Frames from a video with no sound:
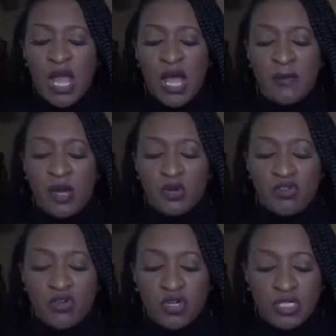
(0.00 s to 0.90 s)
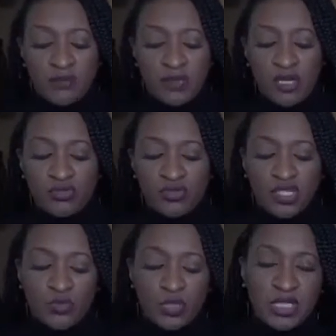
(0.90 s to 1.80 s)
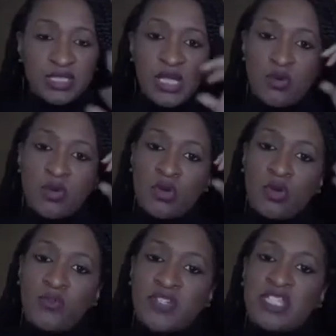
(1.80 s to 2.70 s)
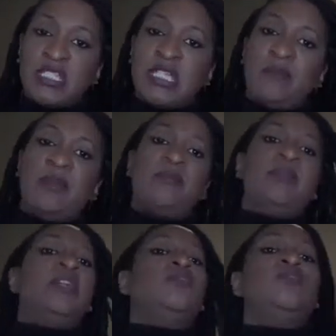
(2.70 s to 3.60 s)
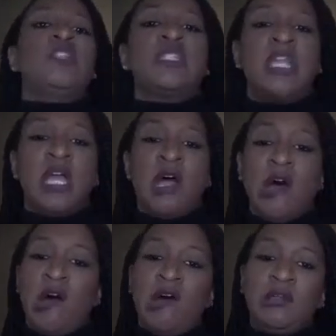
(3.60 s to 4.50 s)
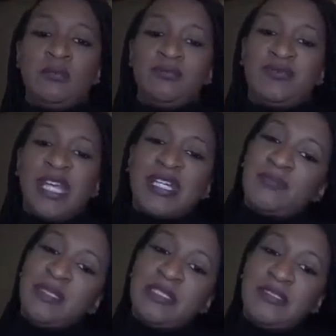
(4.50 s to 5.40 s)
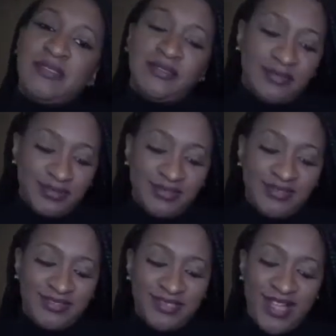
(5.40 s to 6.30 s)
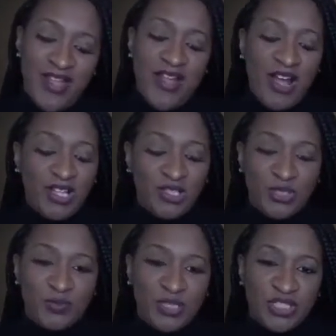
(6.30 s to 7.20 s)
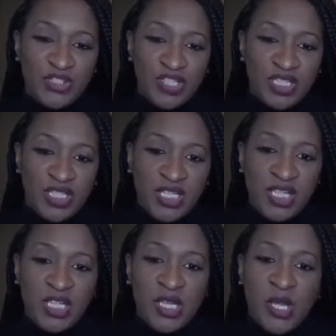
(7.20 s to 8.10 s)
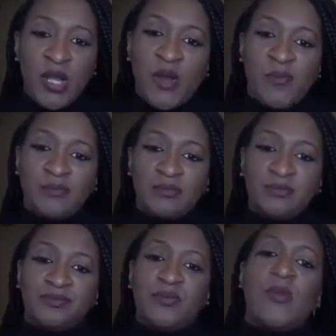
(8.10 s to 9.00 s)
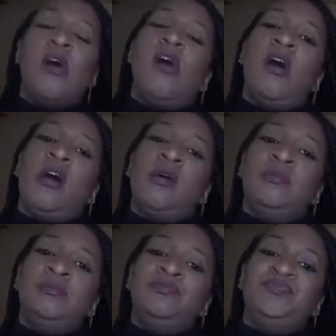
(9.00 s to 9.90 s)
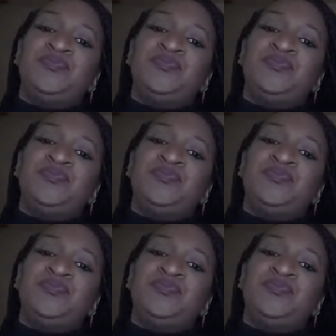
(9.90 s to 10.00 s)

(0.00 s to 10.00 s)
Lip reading: about crossing boundaries with adult or overstepping boundaries. That could be a little bit tricky. I'm